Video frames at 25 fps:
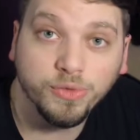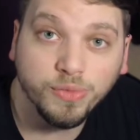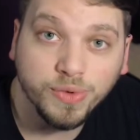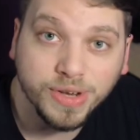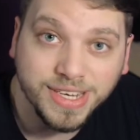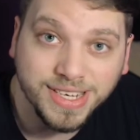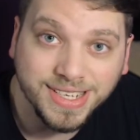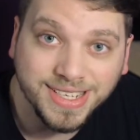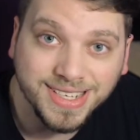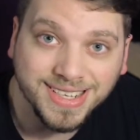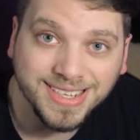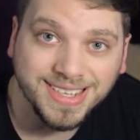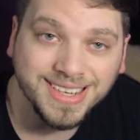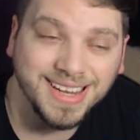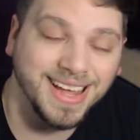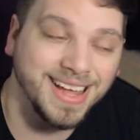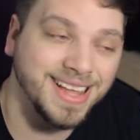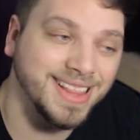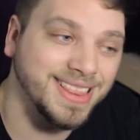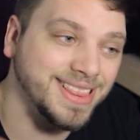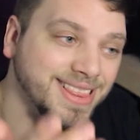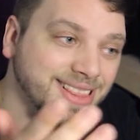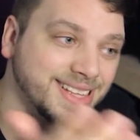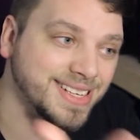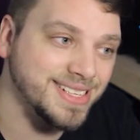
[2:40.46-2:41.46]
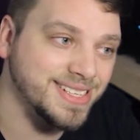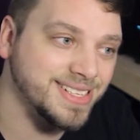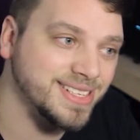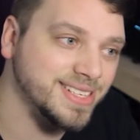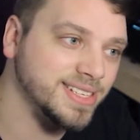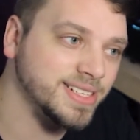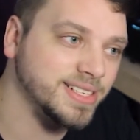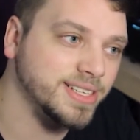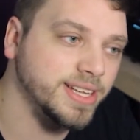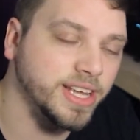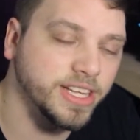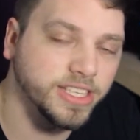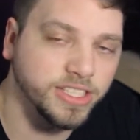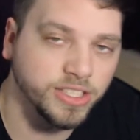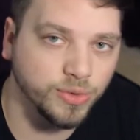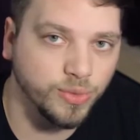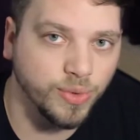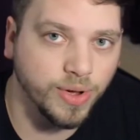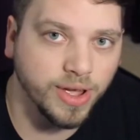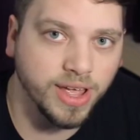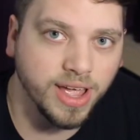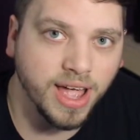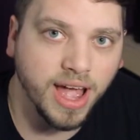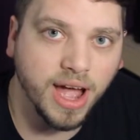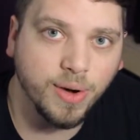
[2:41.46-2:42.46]
a reason, and this takes
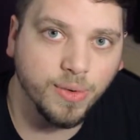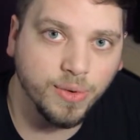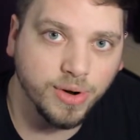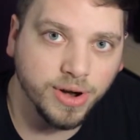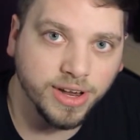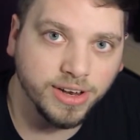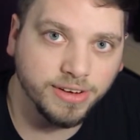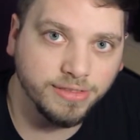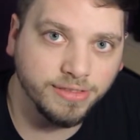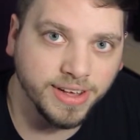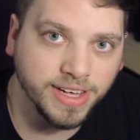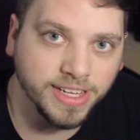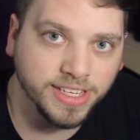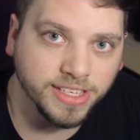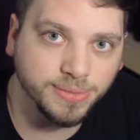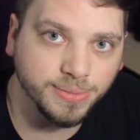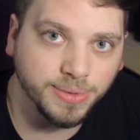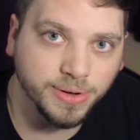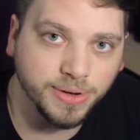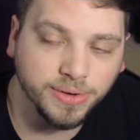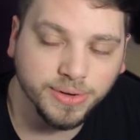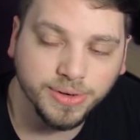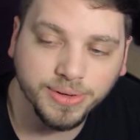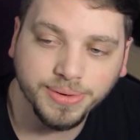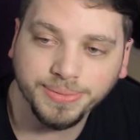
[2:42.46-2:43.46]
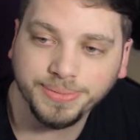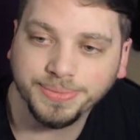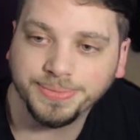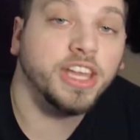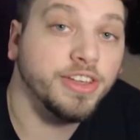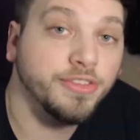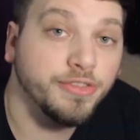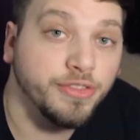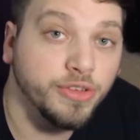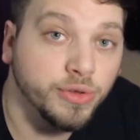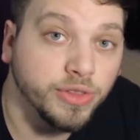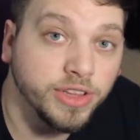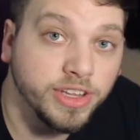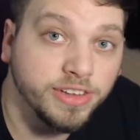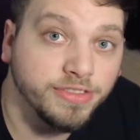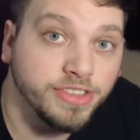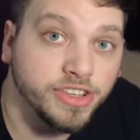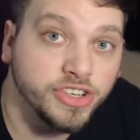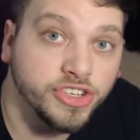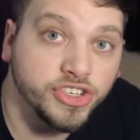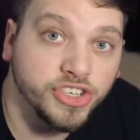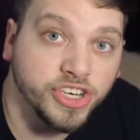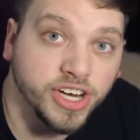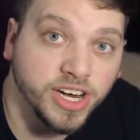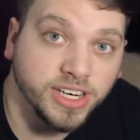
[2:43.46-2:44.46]
away our advanced mode. If you leave
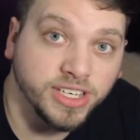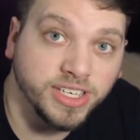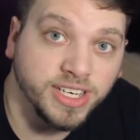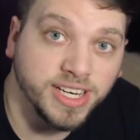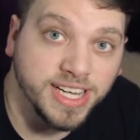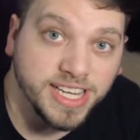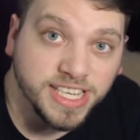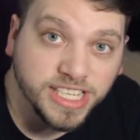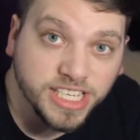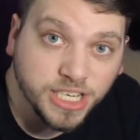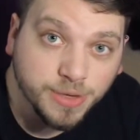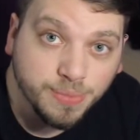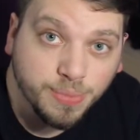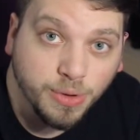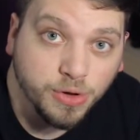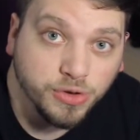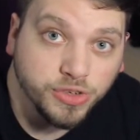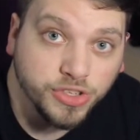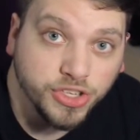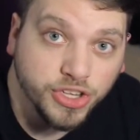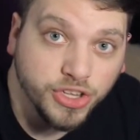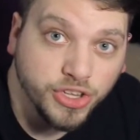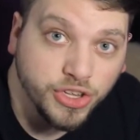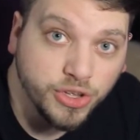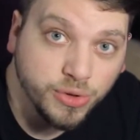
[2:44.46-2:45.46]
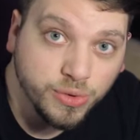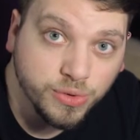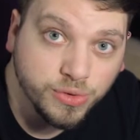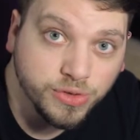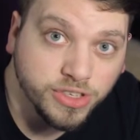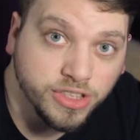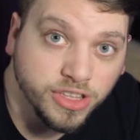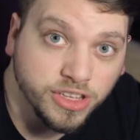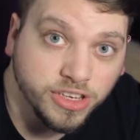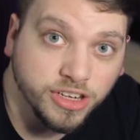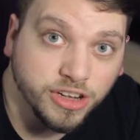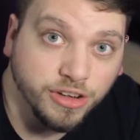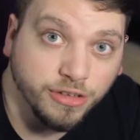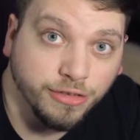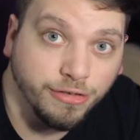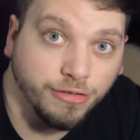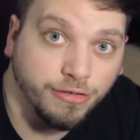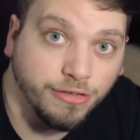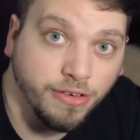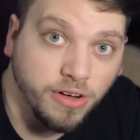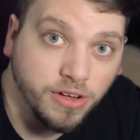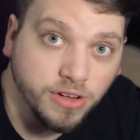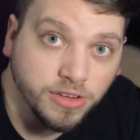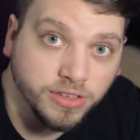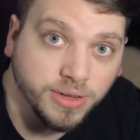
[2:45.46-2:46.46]
this checked, it's supposed to use the
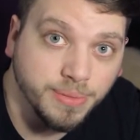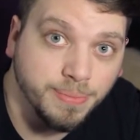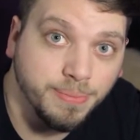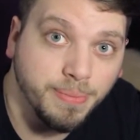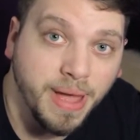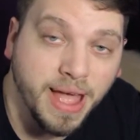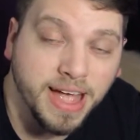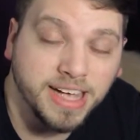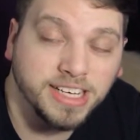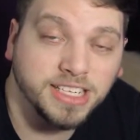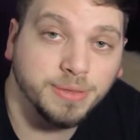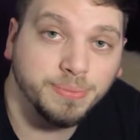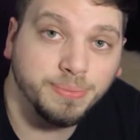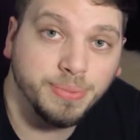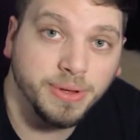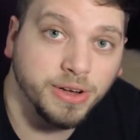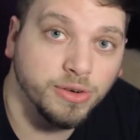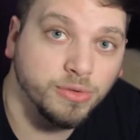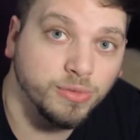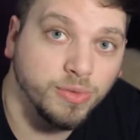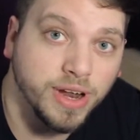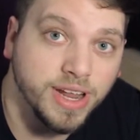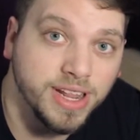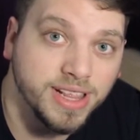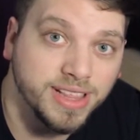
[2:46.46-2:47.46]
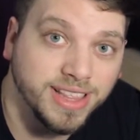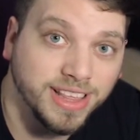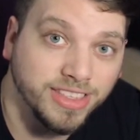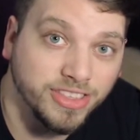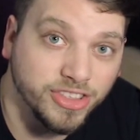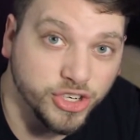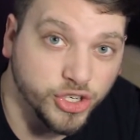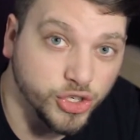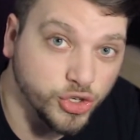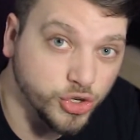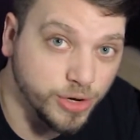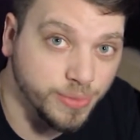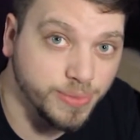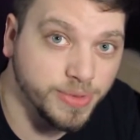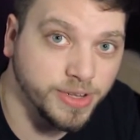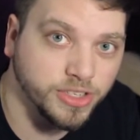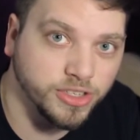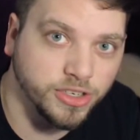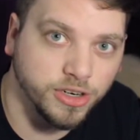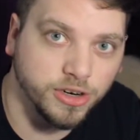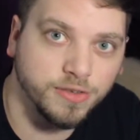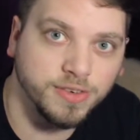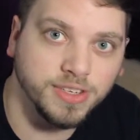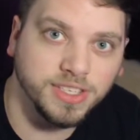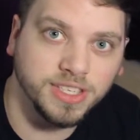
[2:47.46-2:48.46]
default max bit rate that the streaming
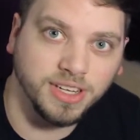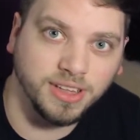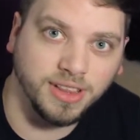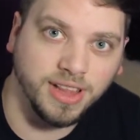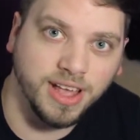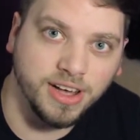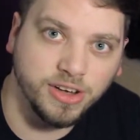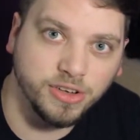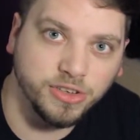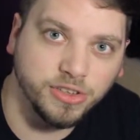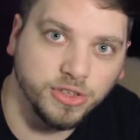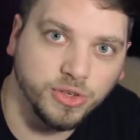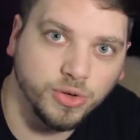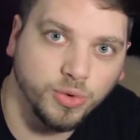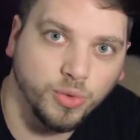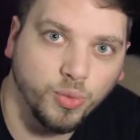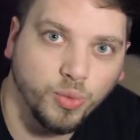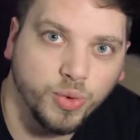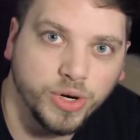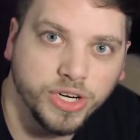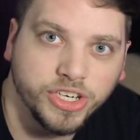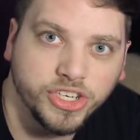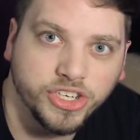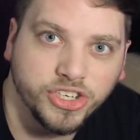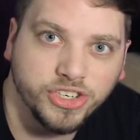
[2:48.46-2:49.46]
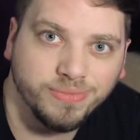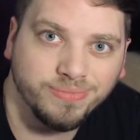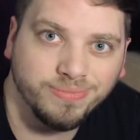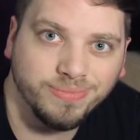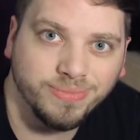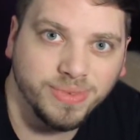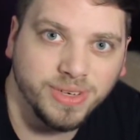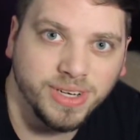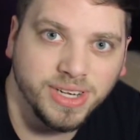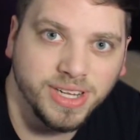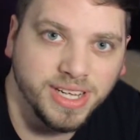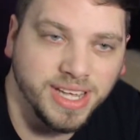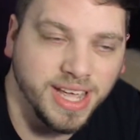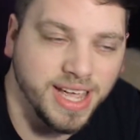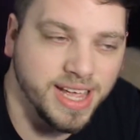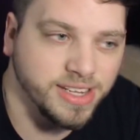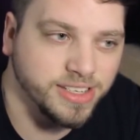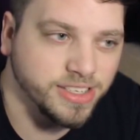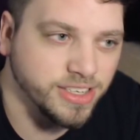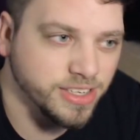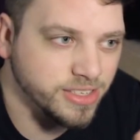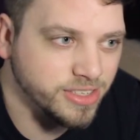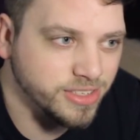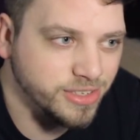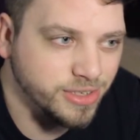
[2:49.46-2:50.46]
service allows, which
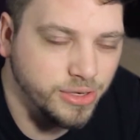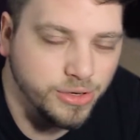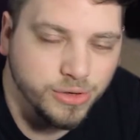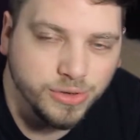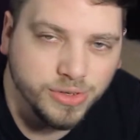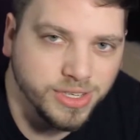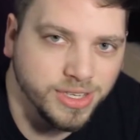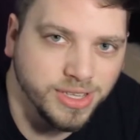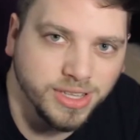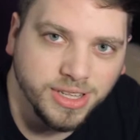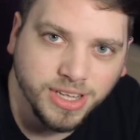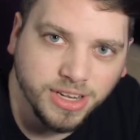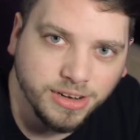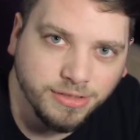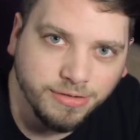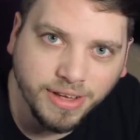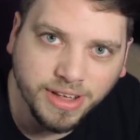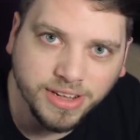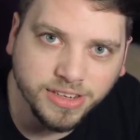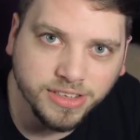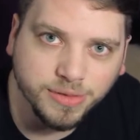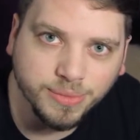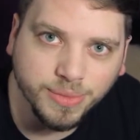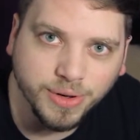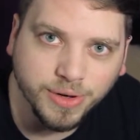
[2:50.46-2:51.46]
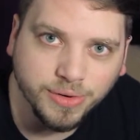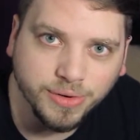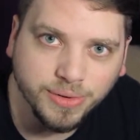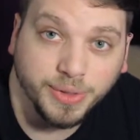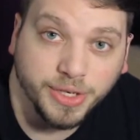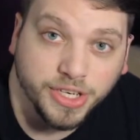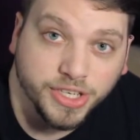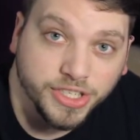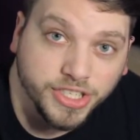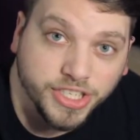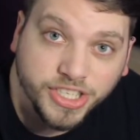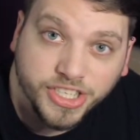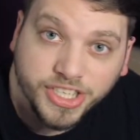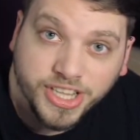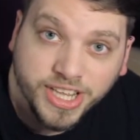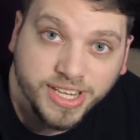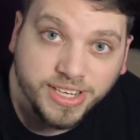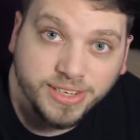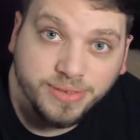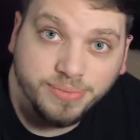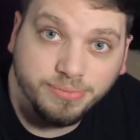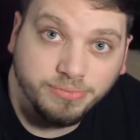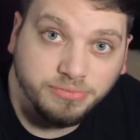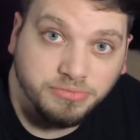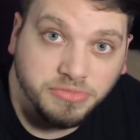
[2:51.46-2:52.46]
negates us using the advanced mode because it
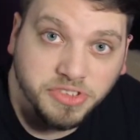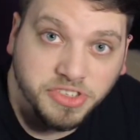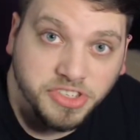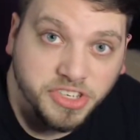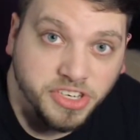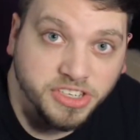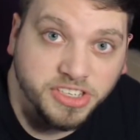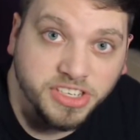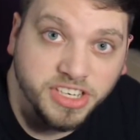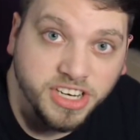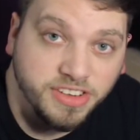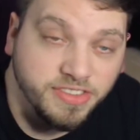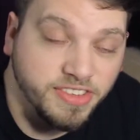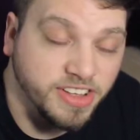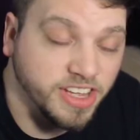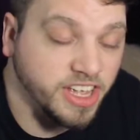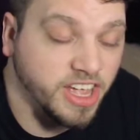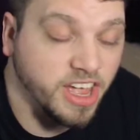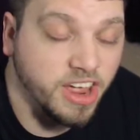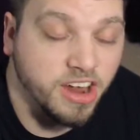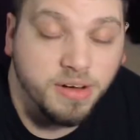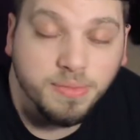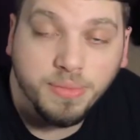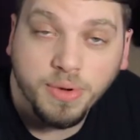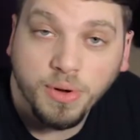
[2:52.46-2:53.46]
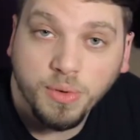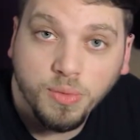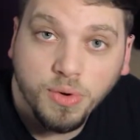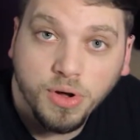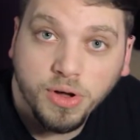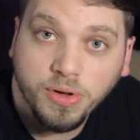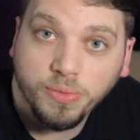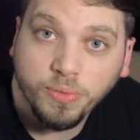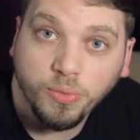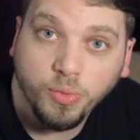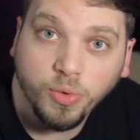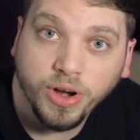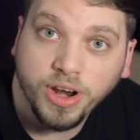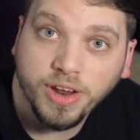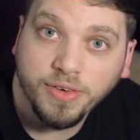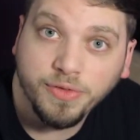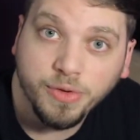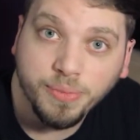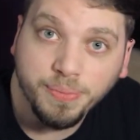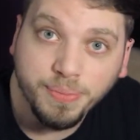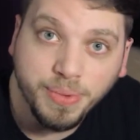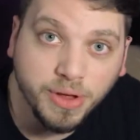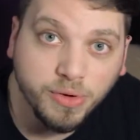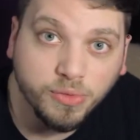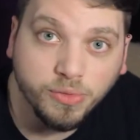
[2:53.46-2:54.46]
then doesn't even care about
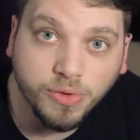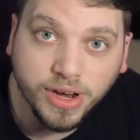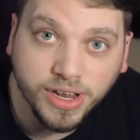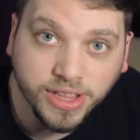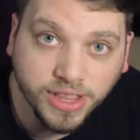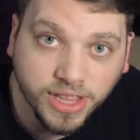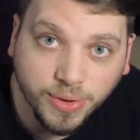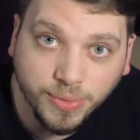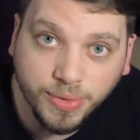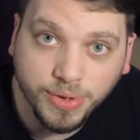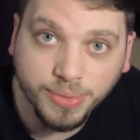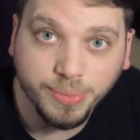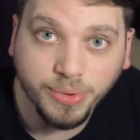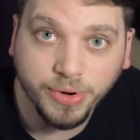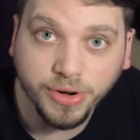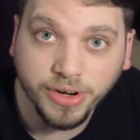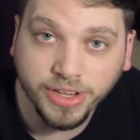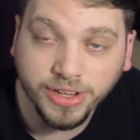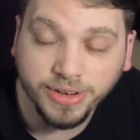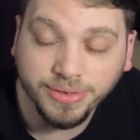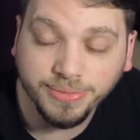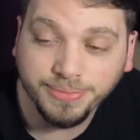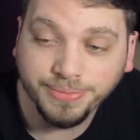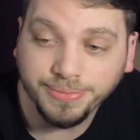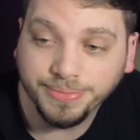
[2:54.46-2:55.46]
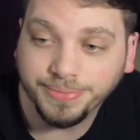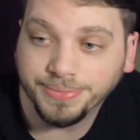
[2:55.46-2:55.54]
whatever bit rate that we put in.